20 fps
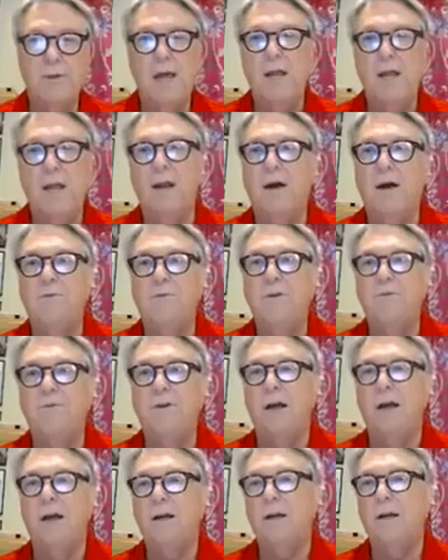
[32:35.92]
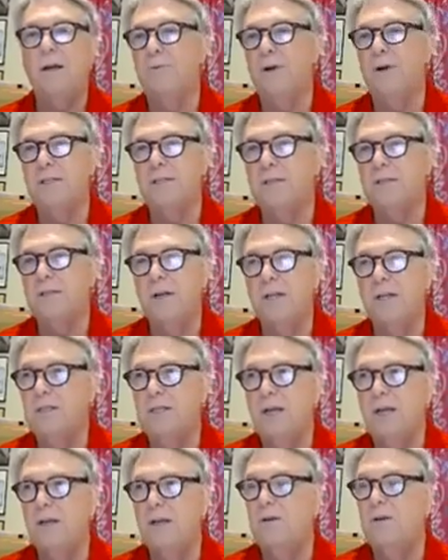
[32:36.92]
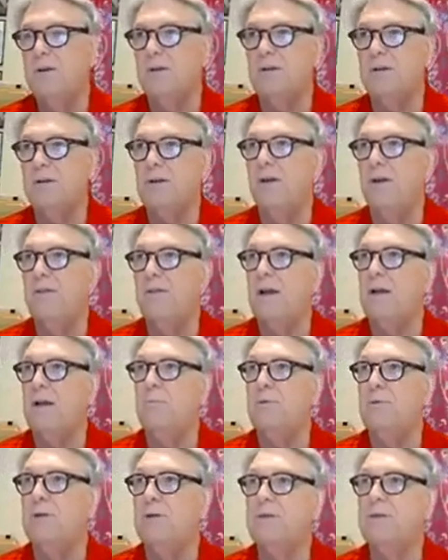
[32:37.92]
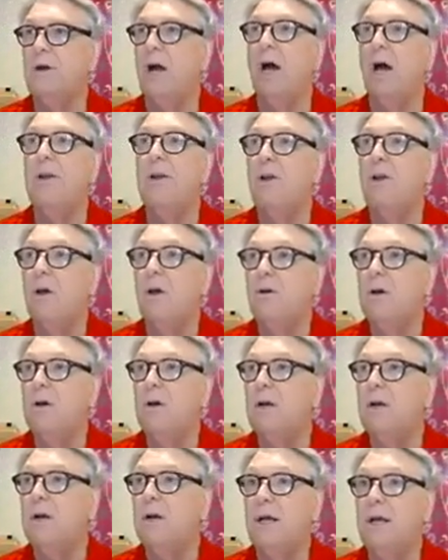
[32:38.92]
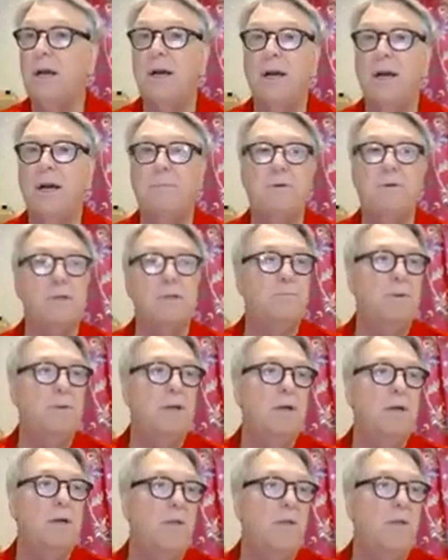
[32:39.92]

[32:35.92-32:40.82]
Now, if you've got a compressor, let's say, you can start that compressor unloaded and get it up to speed and